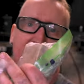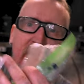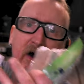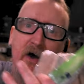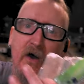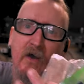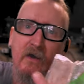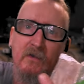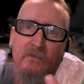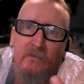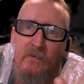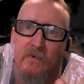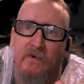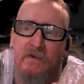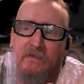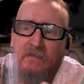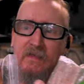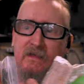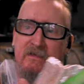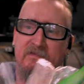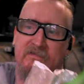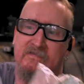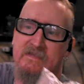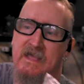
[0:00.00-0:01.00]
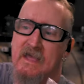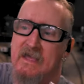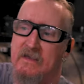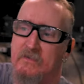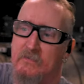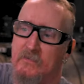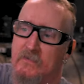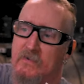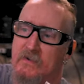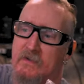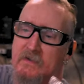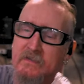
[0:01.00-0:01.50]
or hardwood, like
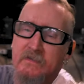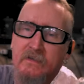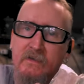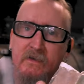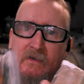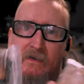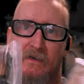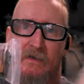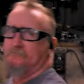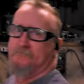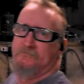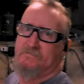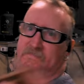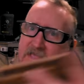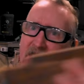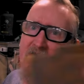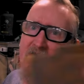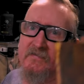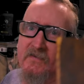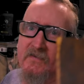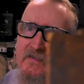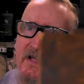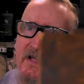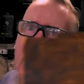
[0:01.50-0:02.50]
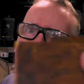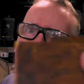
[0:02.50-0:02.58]
snakewood desert